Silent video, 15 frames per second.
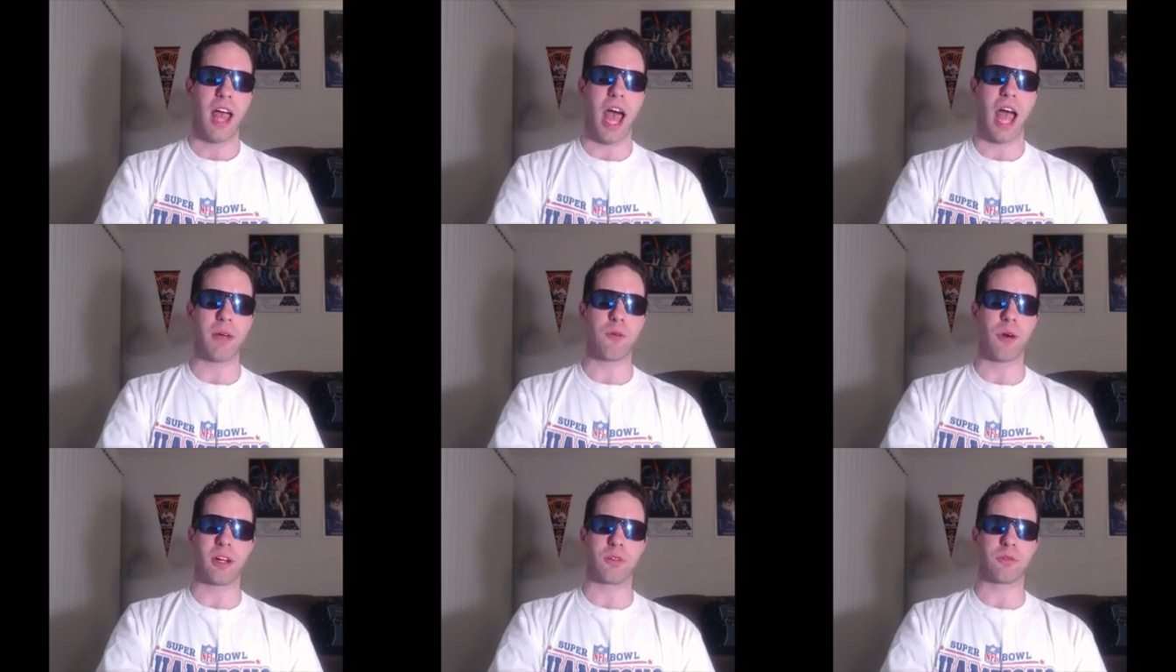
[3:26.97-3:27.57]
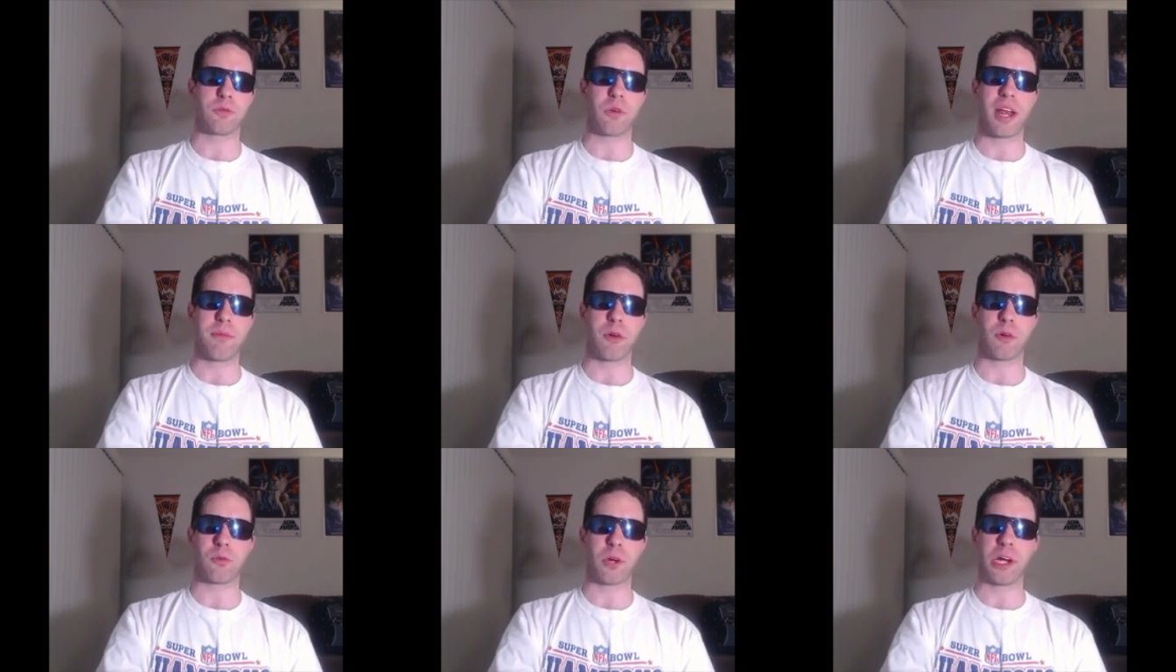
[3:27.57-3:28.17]
I want to
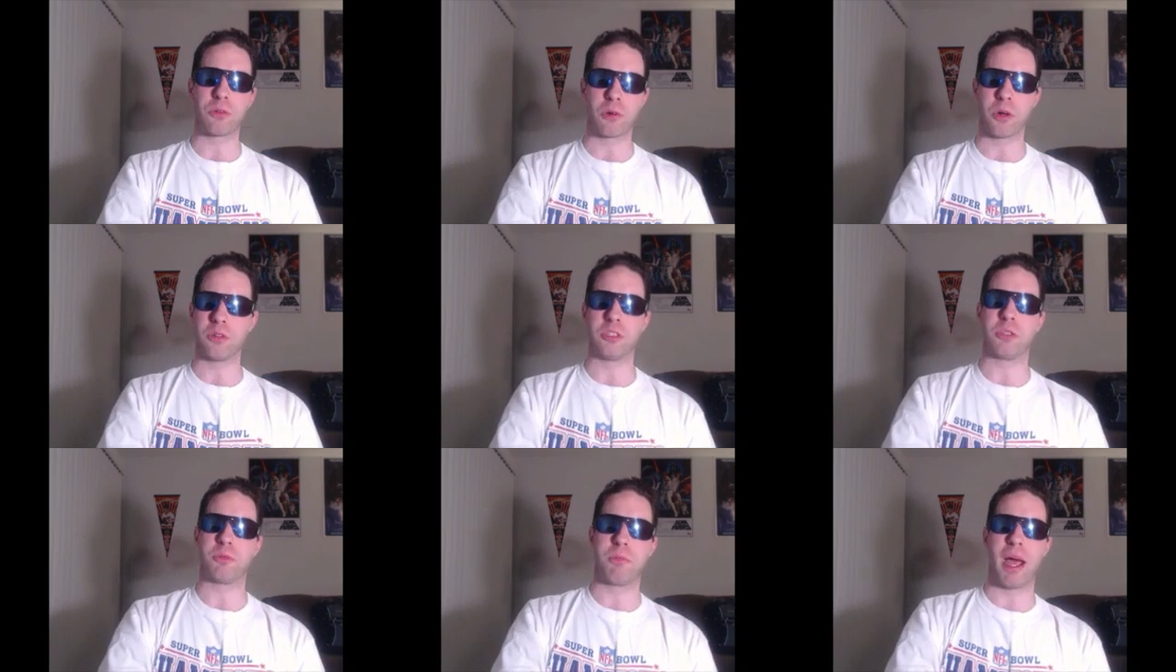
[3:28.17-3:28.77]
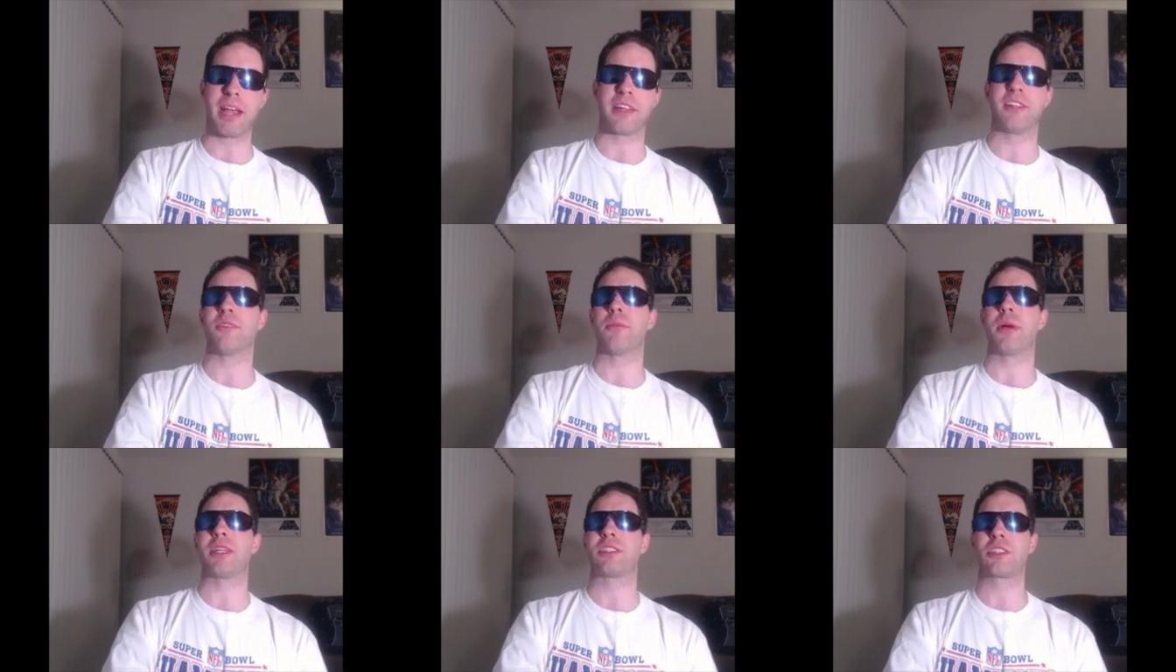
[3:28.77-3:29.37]
ram a railroad spike into
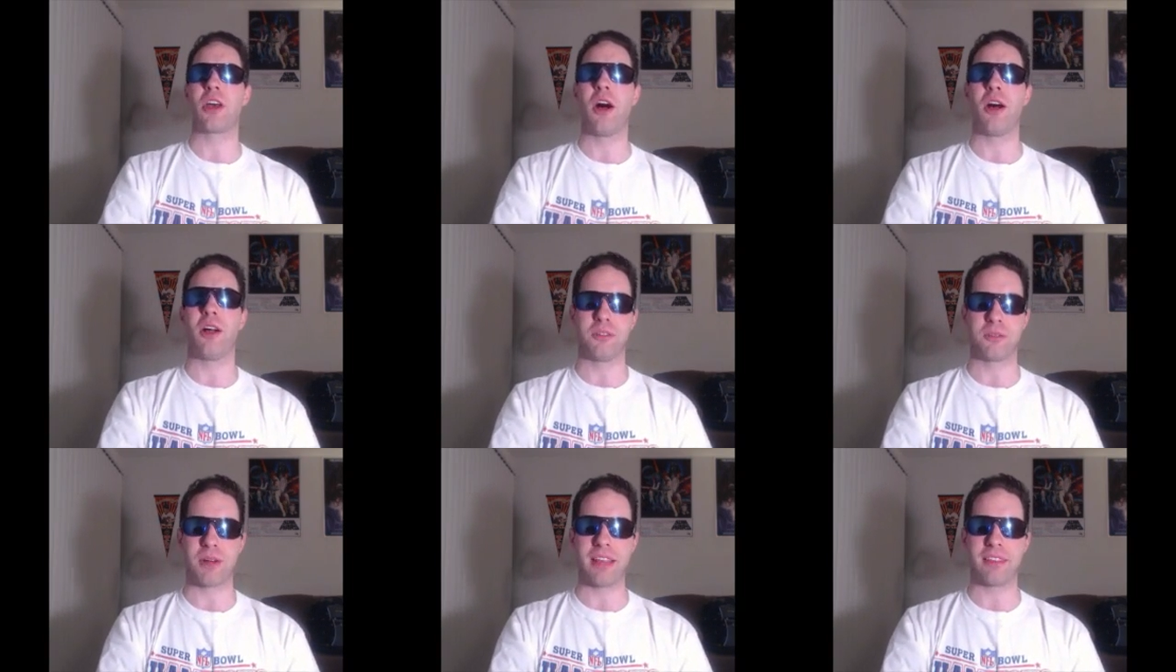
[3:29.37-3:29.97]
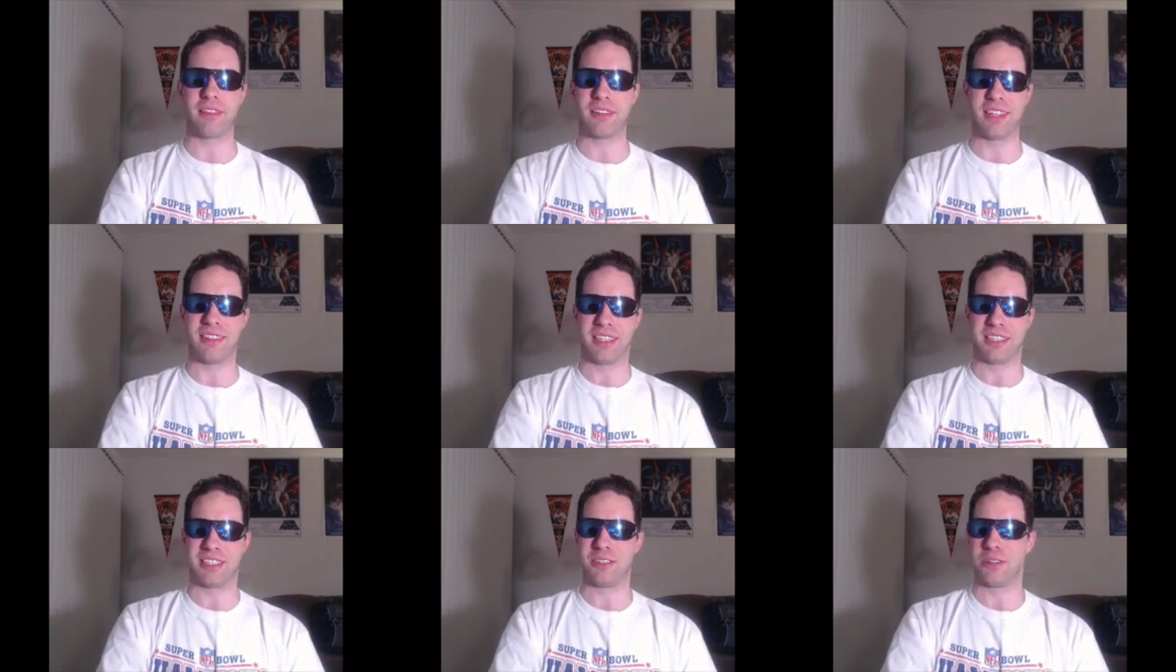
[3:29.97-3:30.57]
my skull rather than
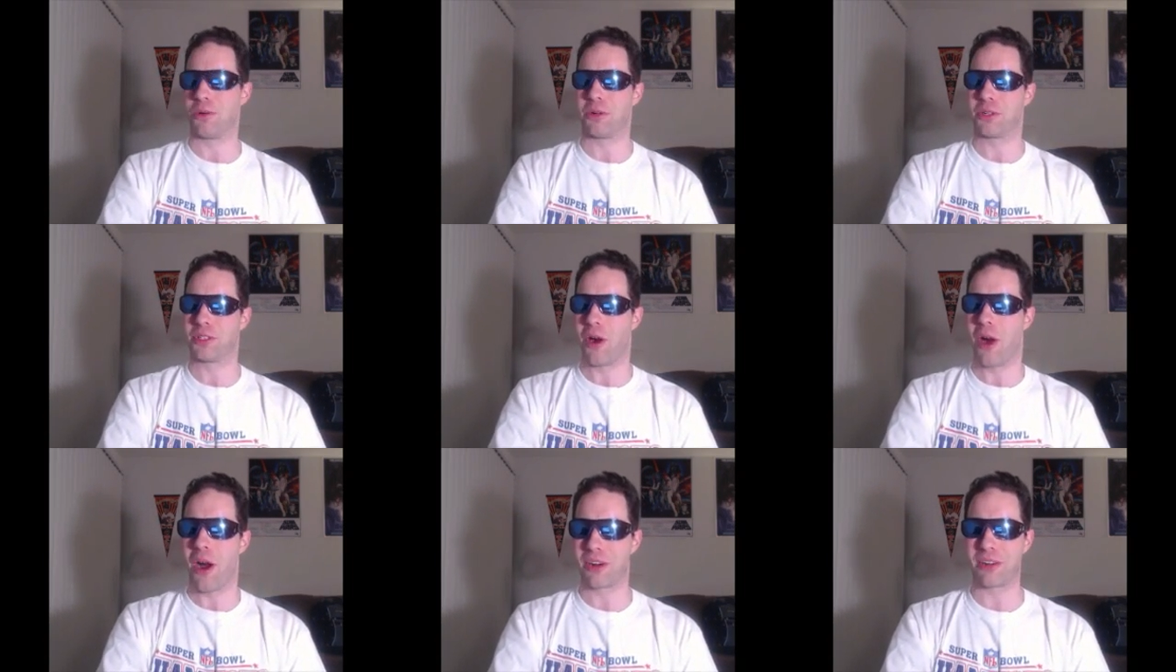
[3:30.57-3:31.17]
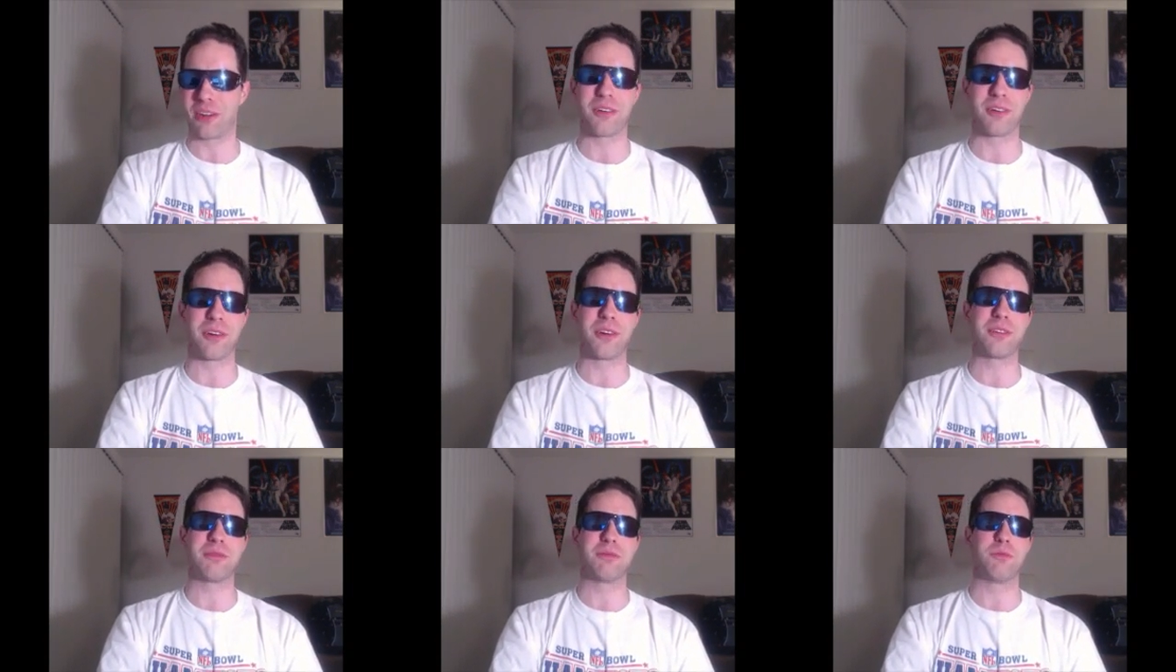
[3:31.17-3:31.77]
listen to her talk
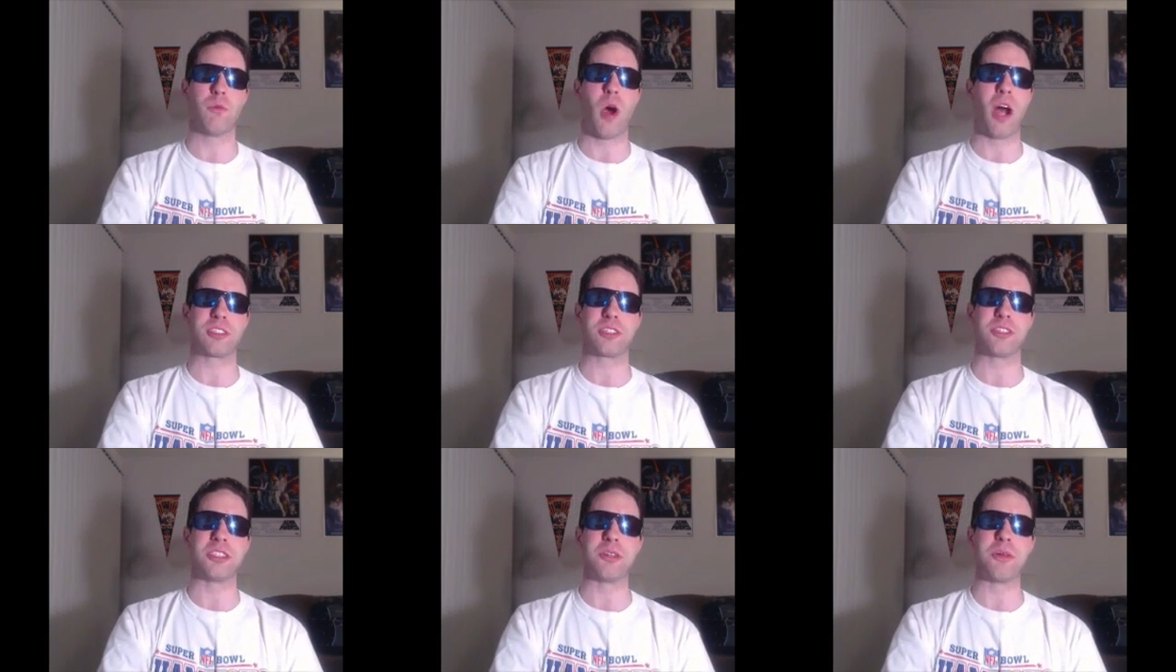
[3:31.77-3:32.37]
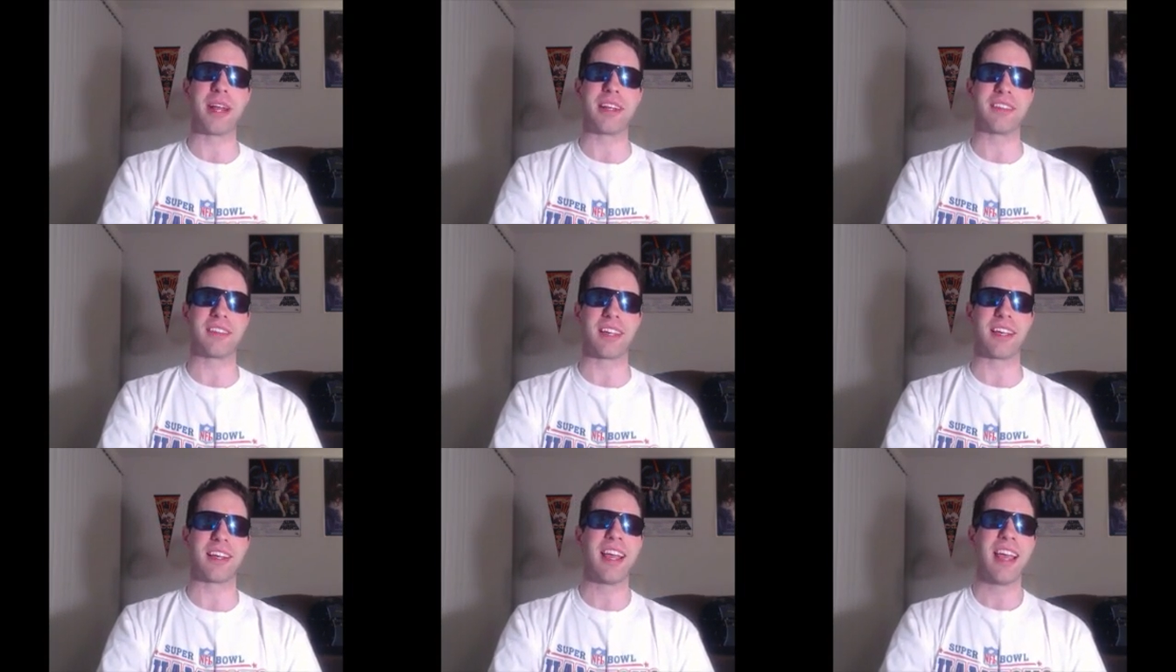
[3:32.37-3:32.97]
or watch her do
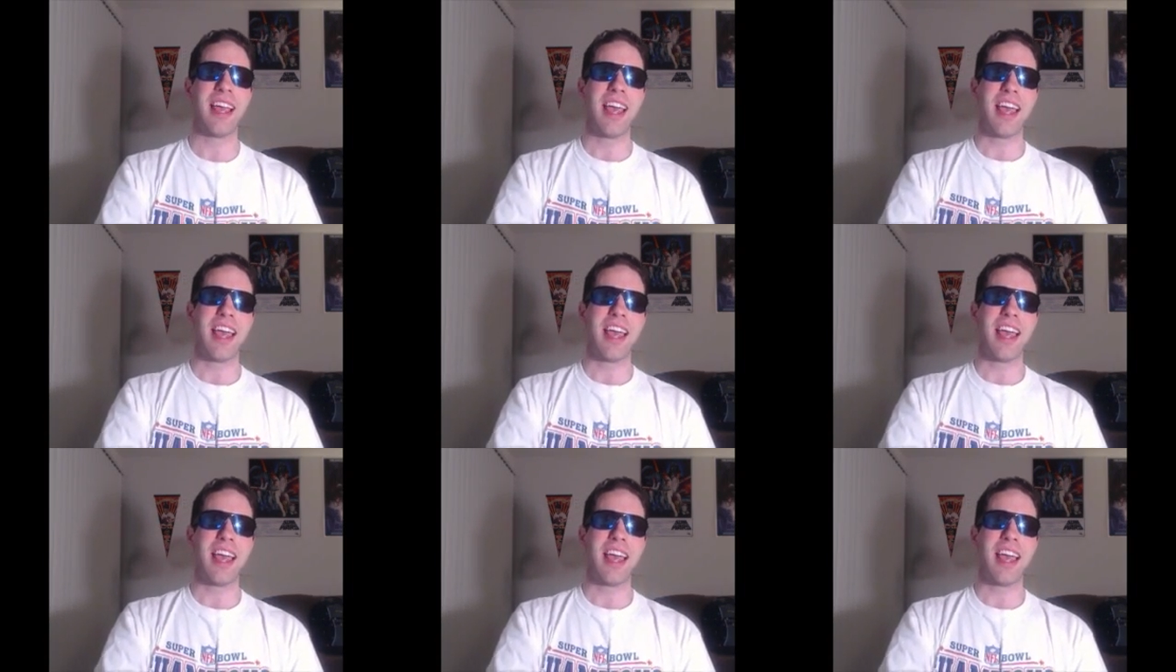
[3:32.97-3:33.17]
anything.